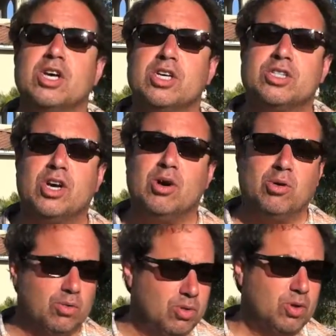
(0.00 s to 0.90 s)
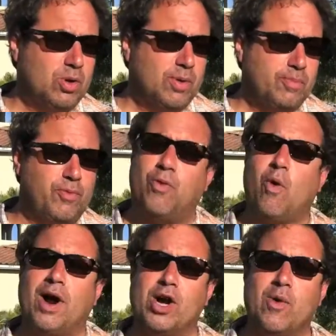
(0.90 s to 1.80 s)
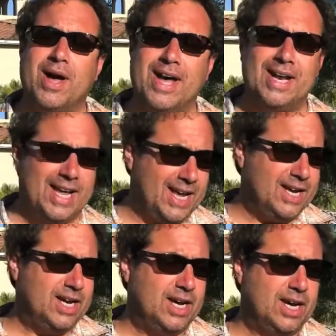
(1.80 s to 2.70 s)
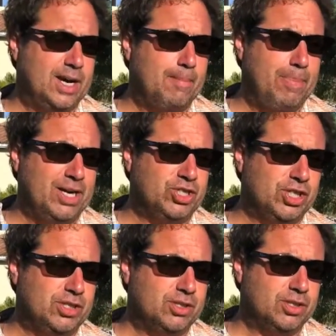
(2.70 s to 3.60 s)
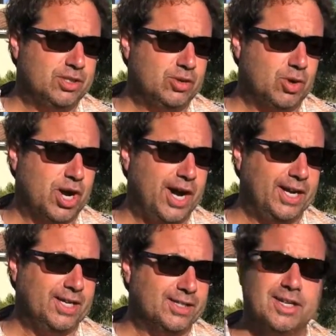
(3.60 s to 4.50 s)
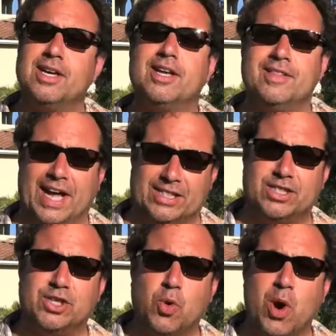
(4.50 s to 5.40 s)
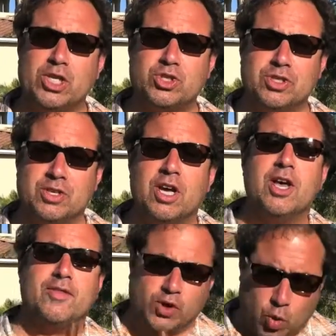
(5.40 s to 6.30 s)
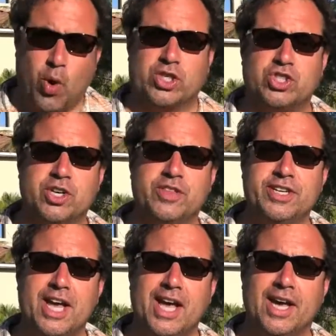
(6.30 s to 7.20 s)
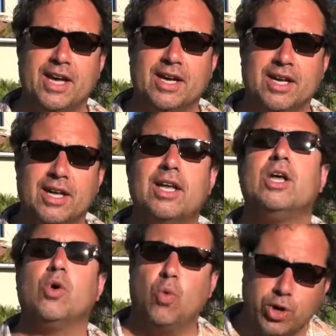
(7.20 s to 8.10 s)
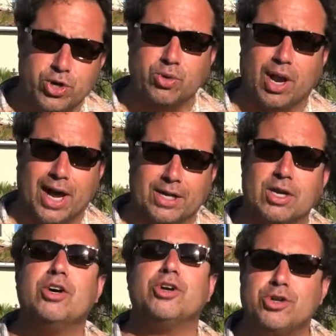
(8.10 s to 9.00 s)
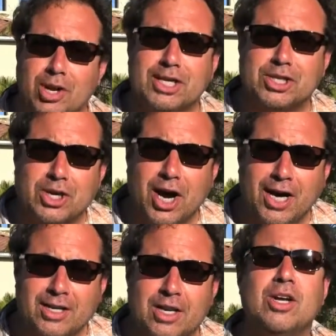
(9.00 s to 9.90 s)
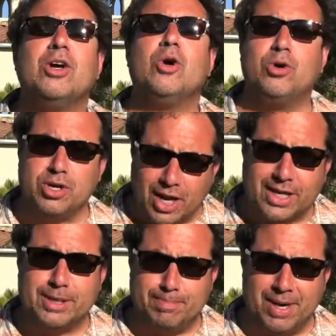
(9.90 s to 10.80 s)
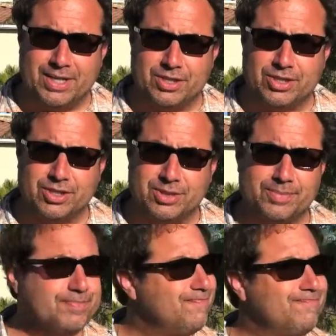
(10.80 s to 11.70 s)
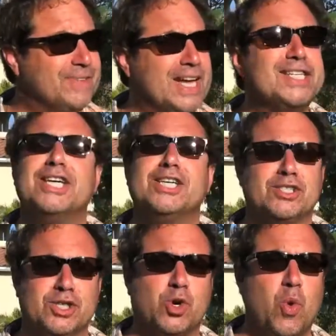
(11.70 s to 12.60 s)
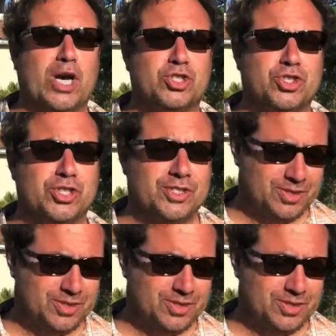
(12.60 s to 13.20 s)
So, before I go ahead and punch it or cut it, that's the question of the day. What do you like? Do you like to cut or do you like to punch? 'Tis the question.